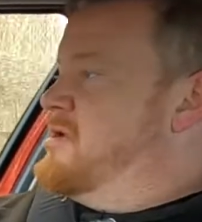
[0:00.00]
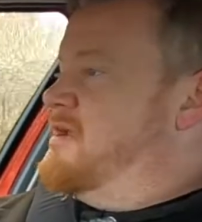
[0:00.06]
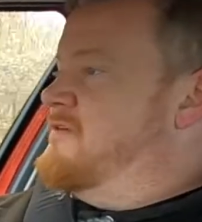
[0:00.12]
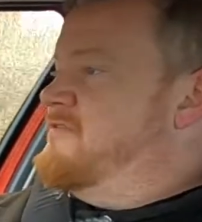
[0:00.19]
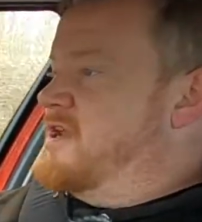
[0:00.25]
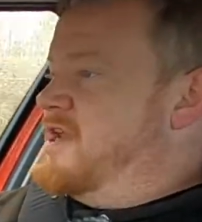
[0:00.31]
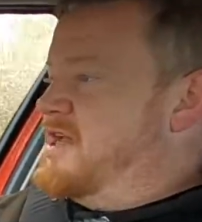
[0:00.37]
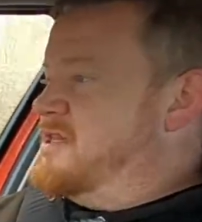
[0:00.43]

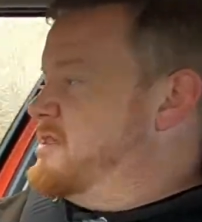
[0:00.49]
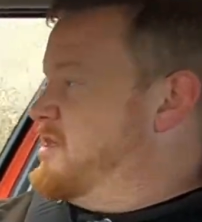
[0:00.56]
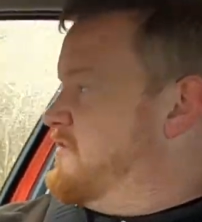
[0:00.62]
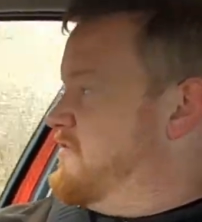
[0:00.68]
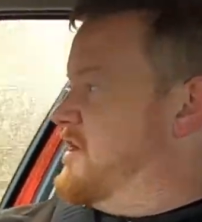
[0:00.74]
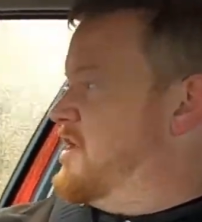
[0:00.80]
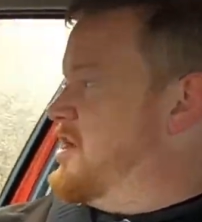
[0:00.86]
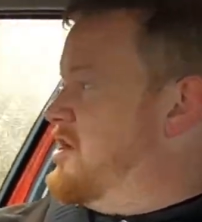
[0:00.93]
if you like this
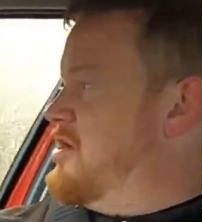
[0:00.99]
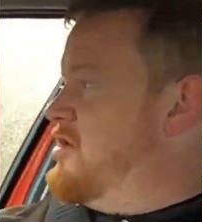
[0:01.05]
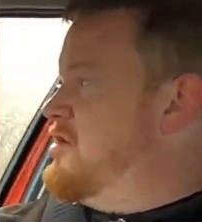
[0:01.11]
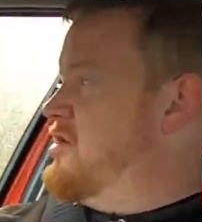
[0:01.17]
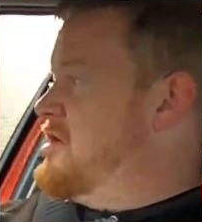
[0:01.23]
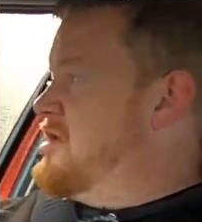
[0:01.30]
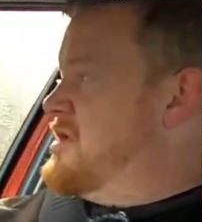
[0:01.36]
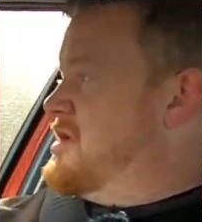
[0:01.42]
video,
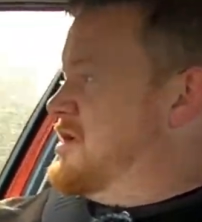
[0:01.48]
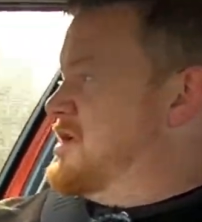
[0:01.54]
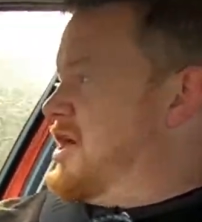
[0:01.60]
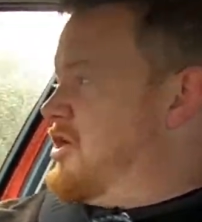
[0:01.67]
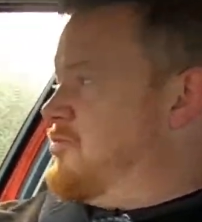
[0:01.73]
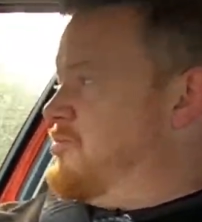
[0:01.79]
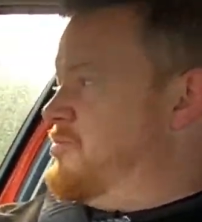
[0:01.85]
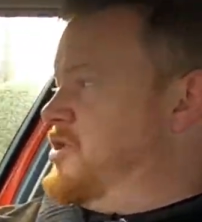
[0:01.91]

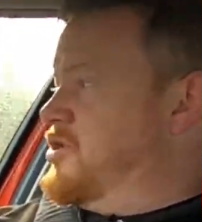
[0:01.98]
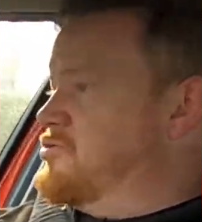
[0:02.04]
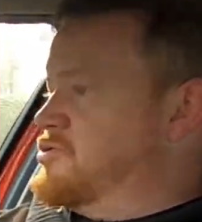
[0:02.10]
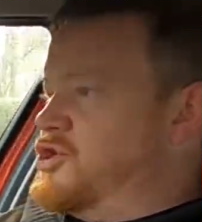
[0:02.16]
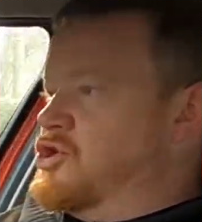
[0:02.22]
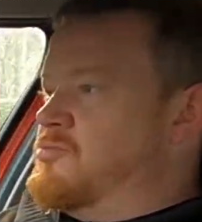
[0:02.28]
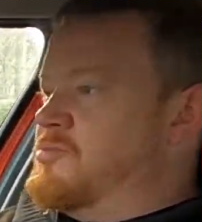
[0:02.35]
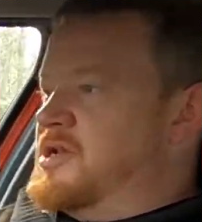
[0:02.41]
help
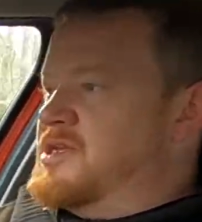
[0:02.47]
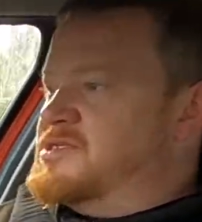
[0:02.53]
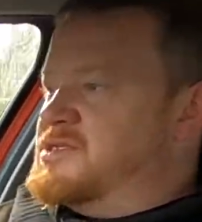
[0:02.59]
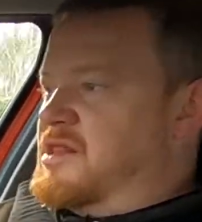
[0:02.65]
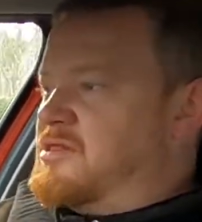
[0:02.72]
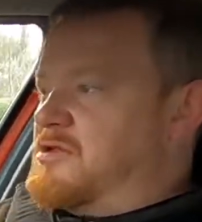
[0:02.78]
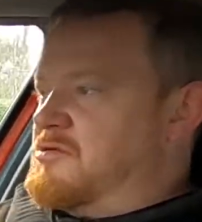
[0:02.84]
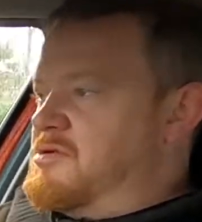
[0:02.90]
YouTube and its
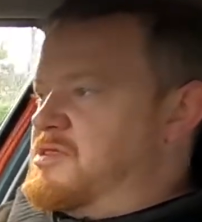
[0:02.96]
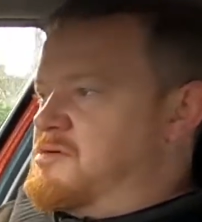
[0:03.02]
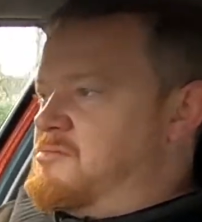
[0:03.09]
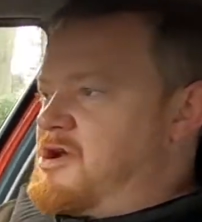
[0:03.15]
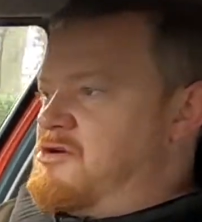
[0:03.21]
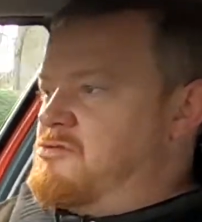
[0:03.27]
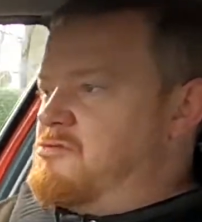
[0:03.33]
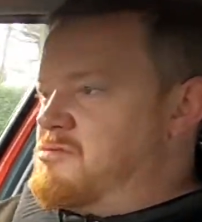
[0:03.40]
algorithm
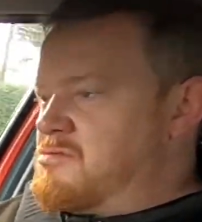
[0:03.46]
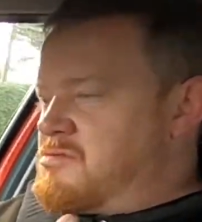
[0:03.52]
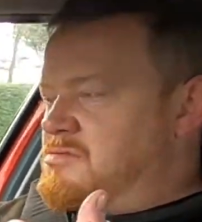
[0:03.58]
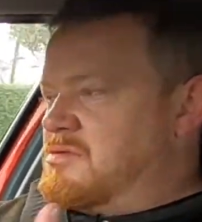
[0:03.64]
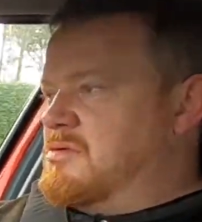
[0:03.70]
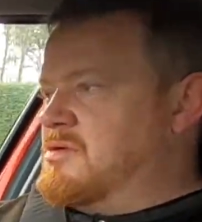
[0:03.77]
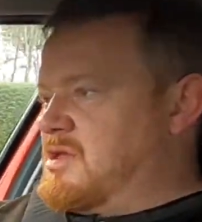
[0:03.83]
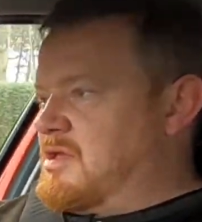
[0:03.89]
out,
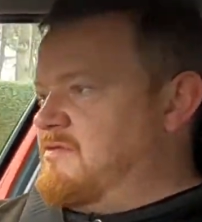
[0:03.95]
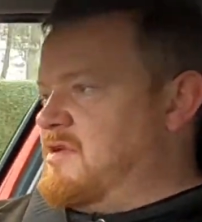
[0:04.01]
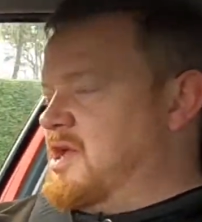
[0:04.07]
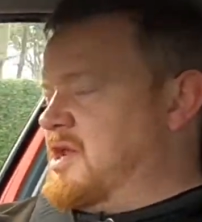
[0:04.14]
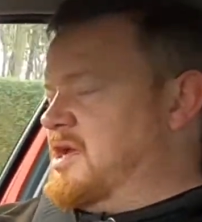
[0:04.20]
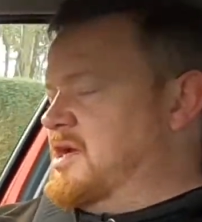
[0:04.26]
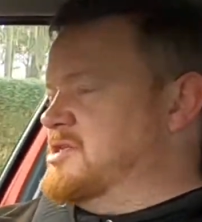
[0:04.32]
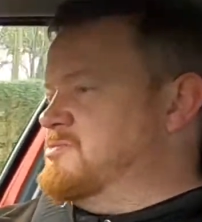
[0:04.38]
give it a nice